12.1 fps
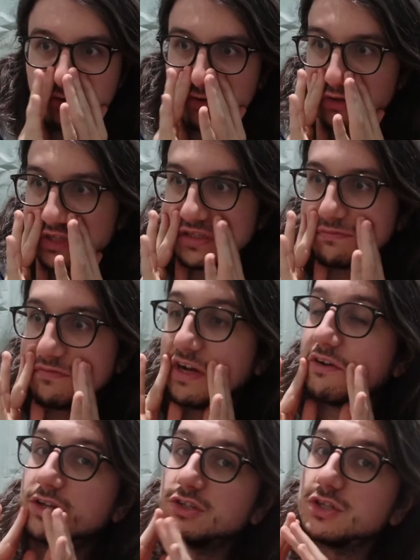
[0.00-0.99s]
Cron isn't
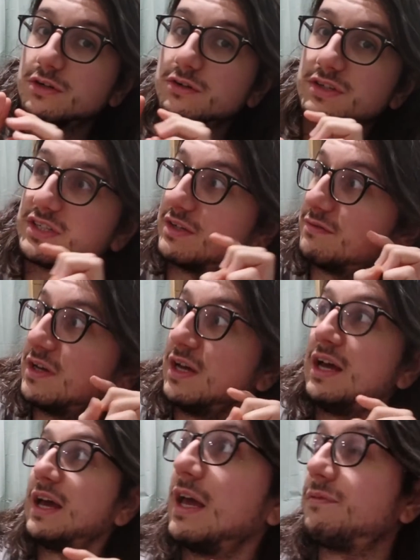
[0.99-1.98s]
very intuitive.
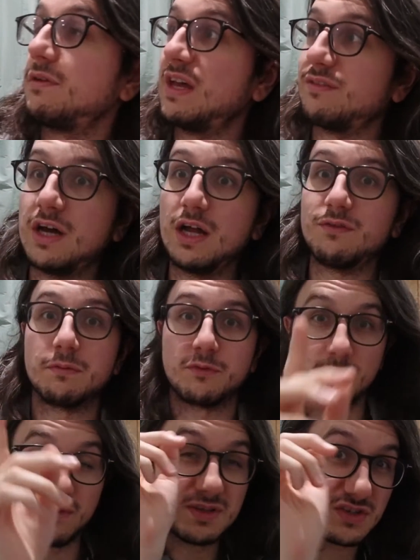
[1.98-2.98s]
If you've never heard of it
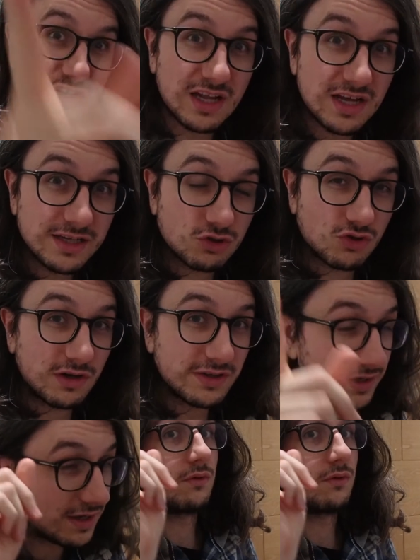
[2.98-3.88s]
before, once you learn Cron,